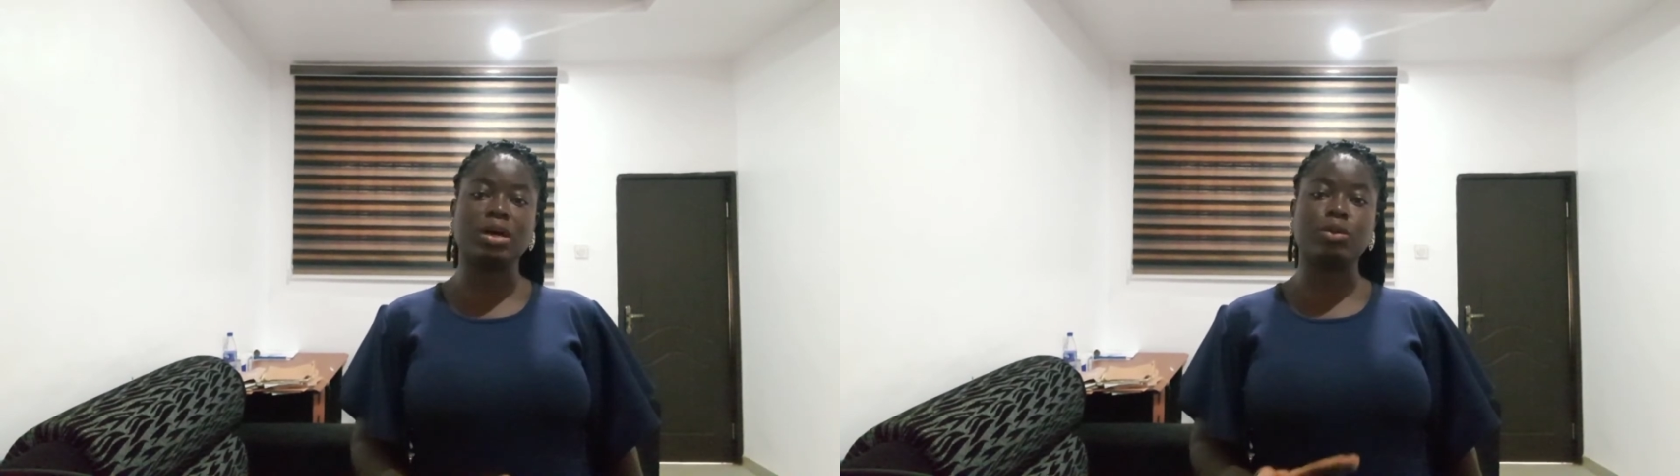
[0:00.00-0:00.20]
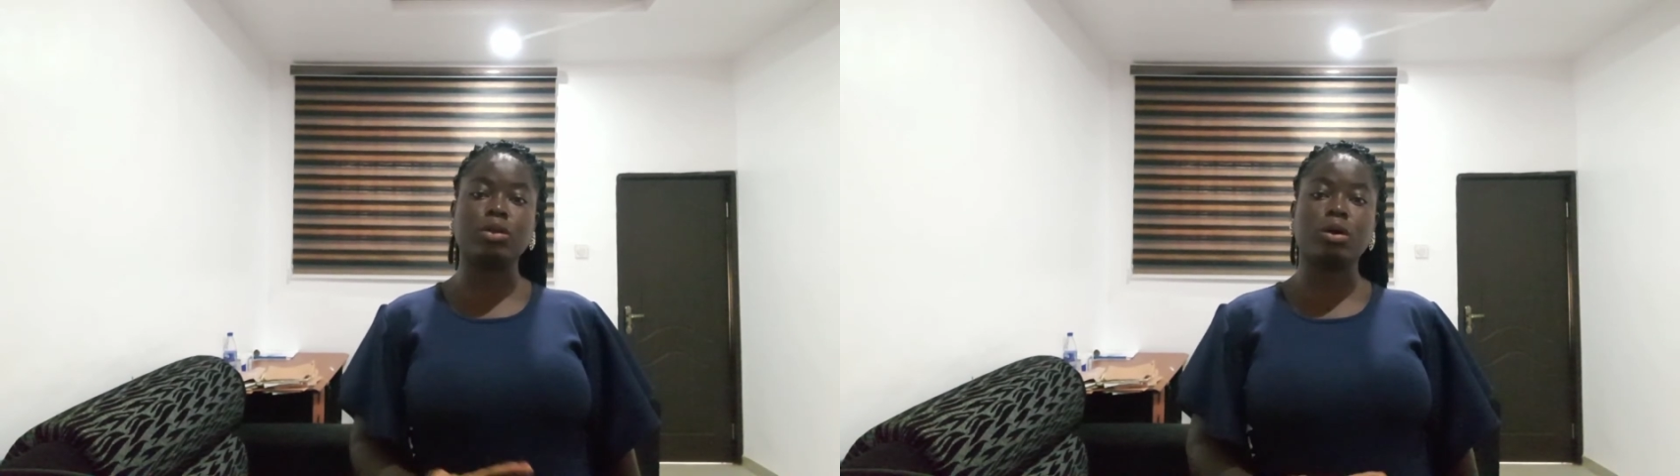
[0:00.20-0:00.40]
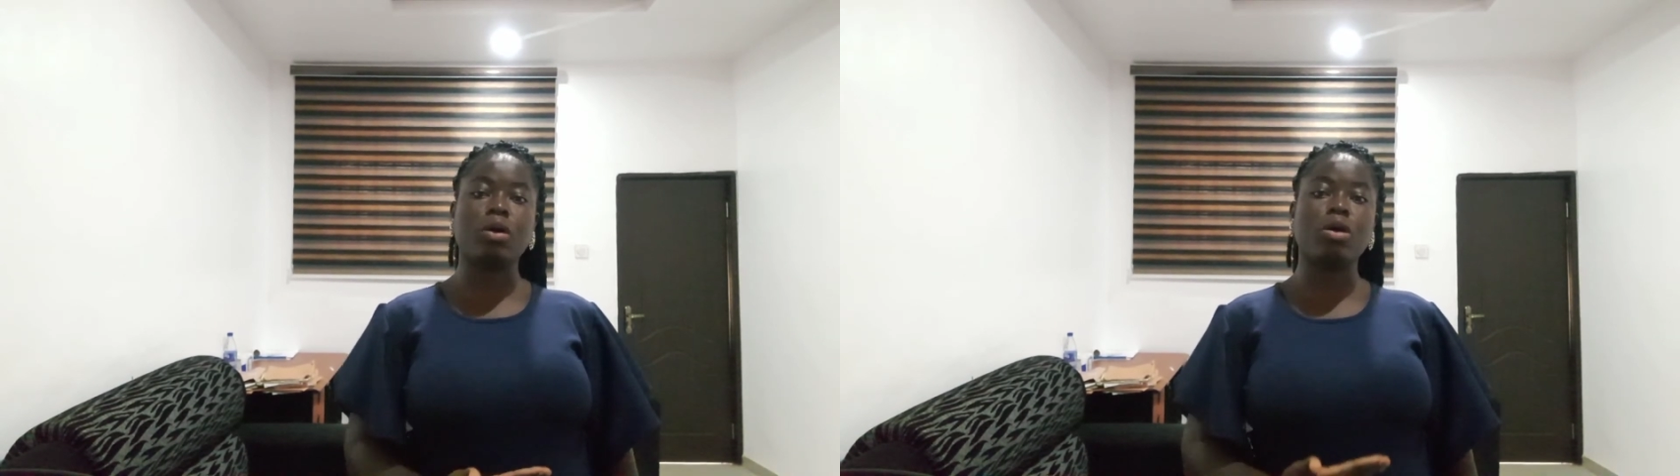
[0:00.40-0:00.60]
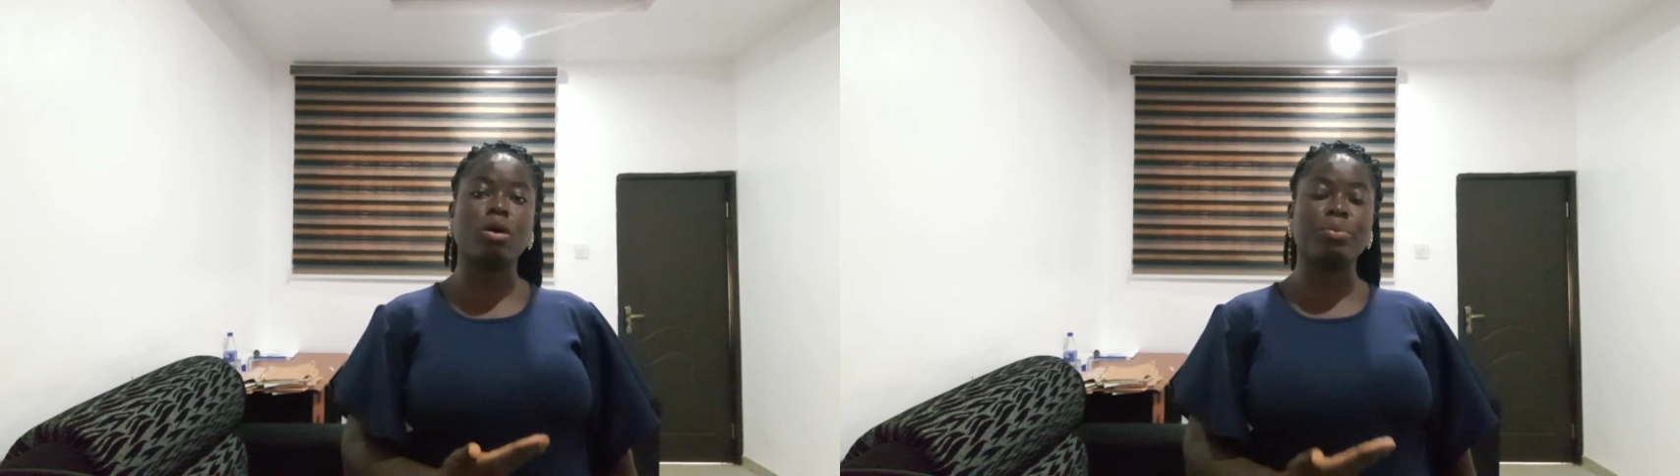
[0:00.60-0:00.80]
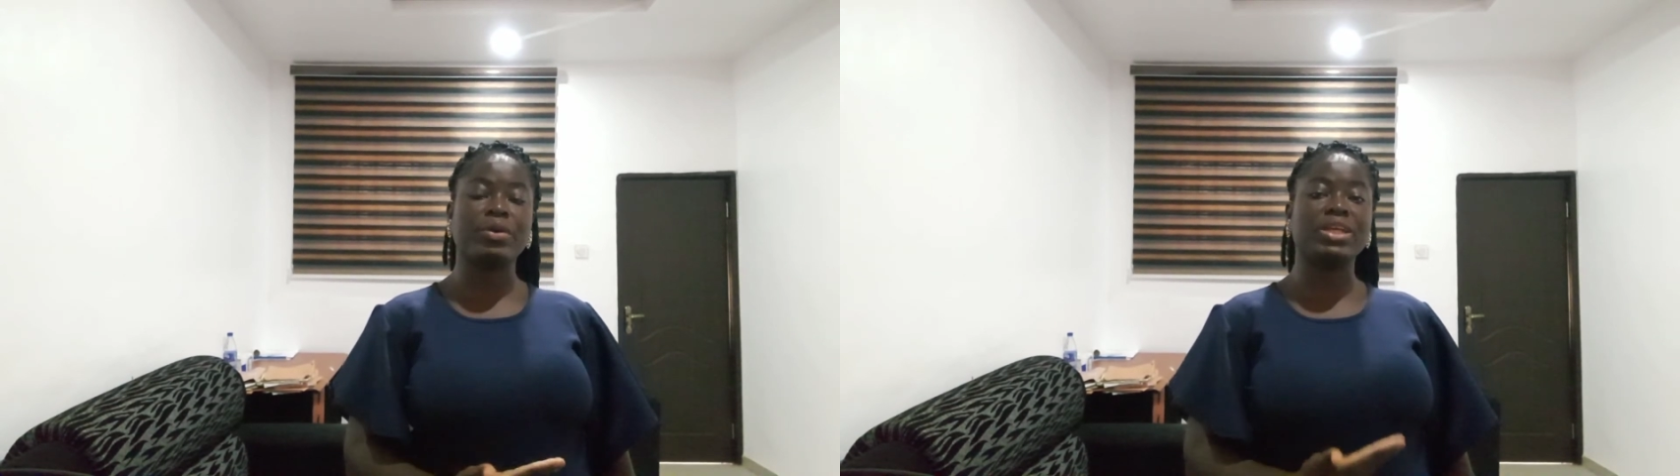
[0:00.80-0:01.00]
Now, not all
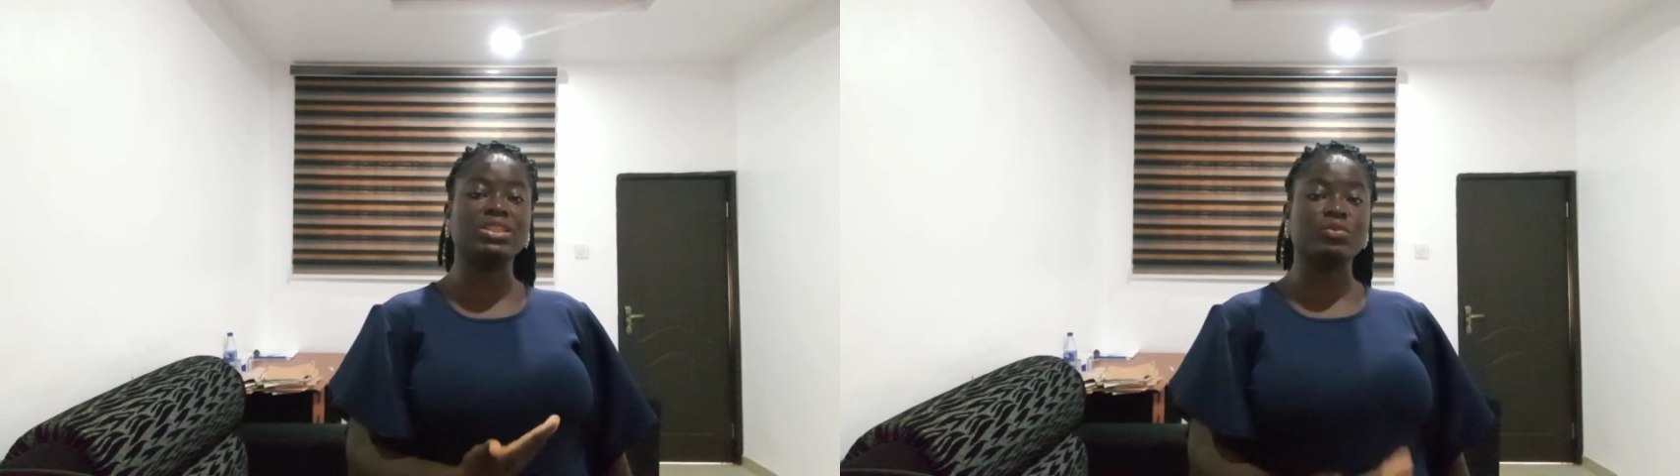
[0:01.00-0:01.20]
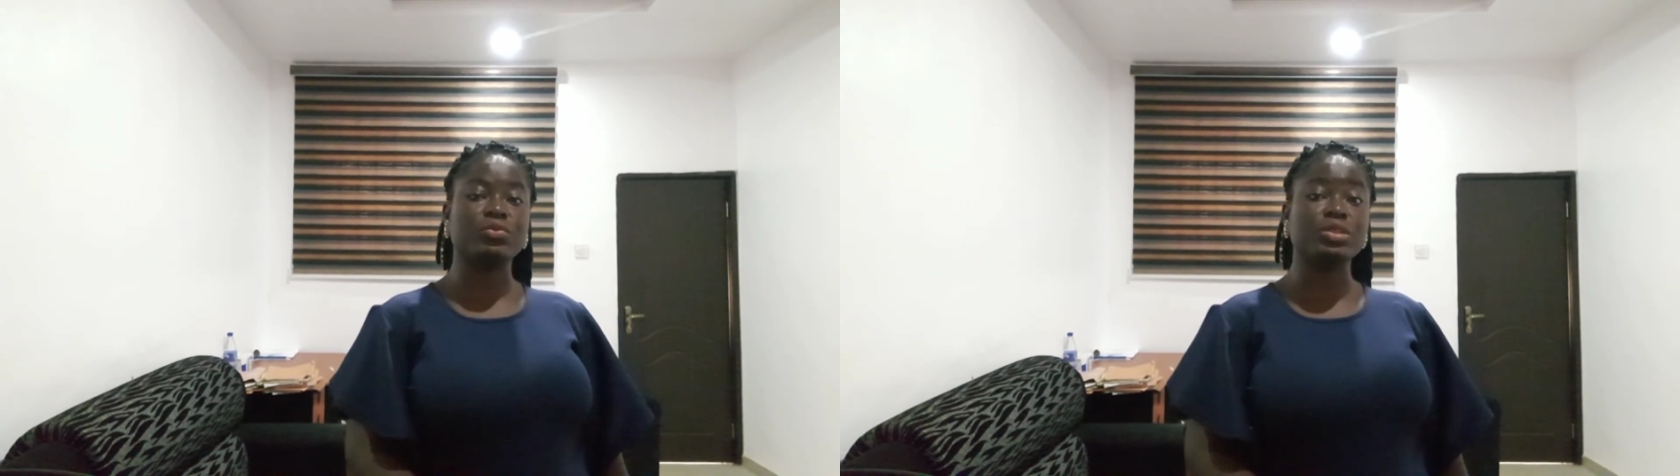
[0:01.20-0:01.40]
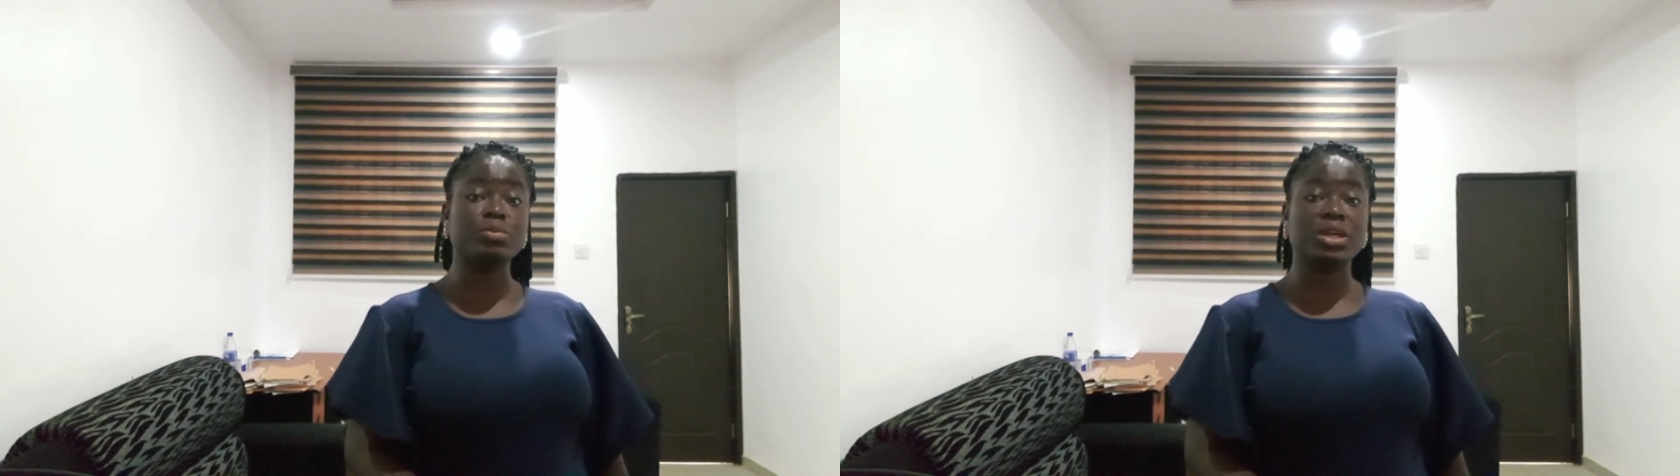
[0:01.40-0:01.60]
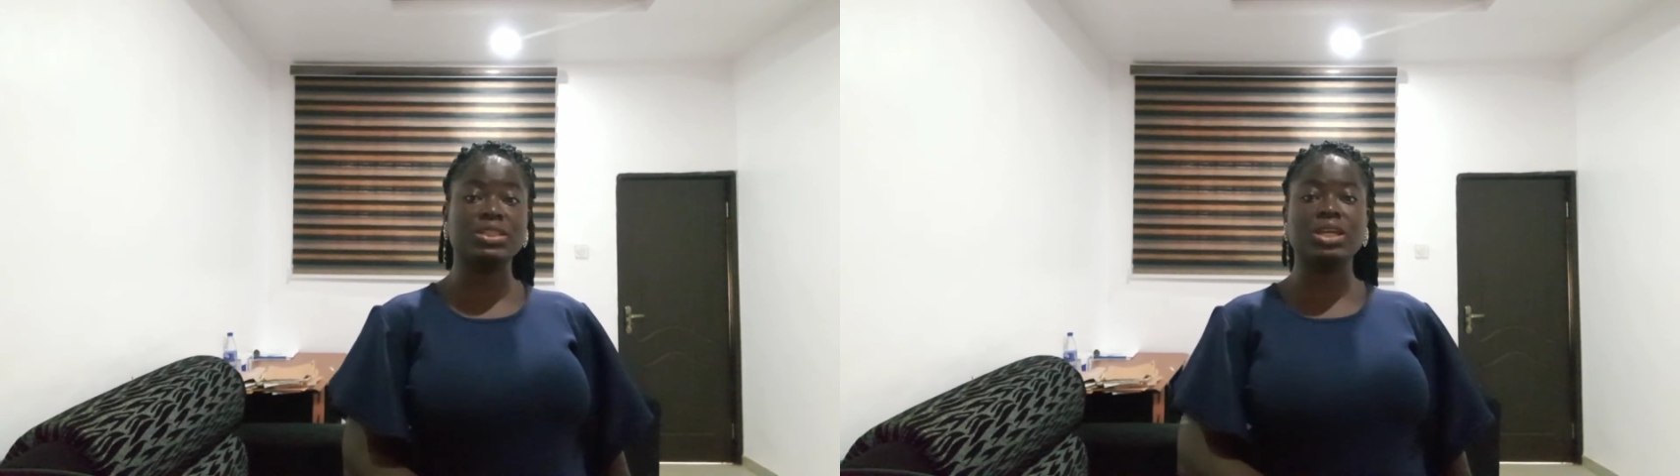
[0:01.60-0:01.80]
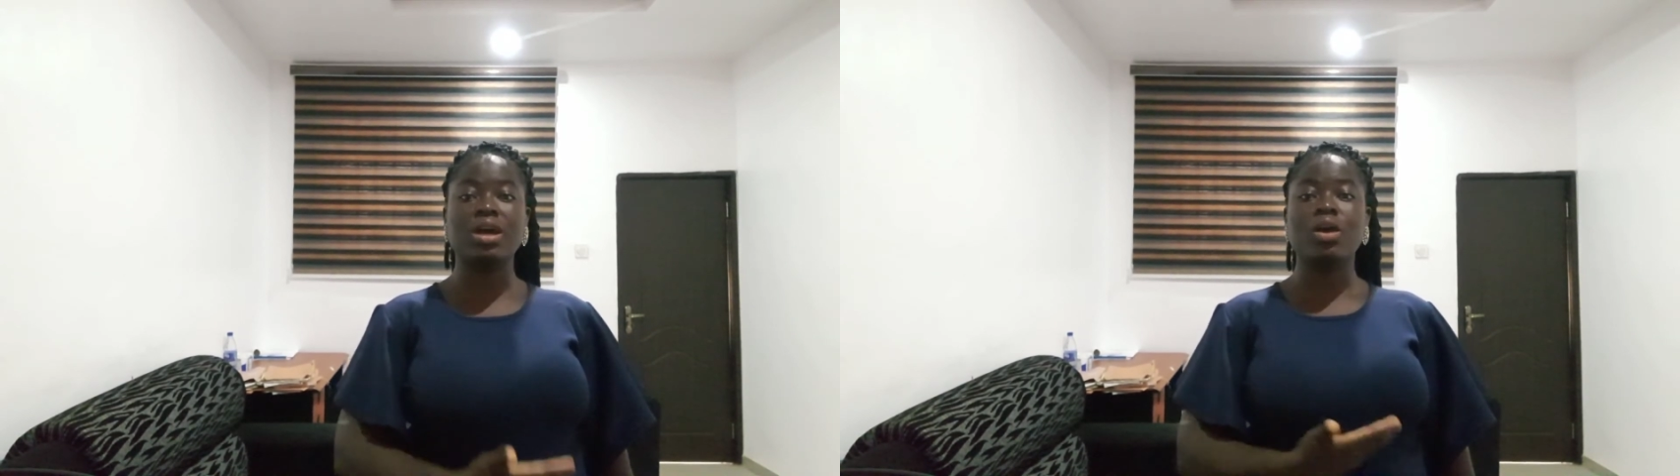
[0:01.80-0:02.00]
copyright
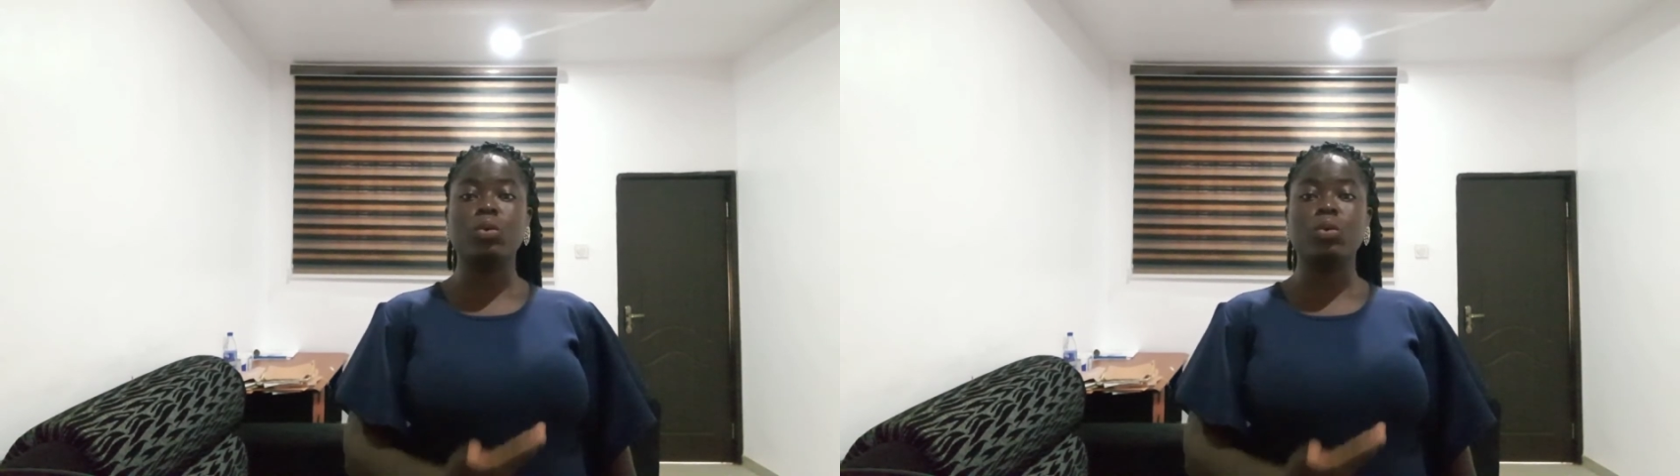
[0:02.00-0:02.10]
infringement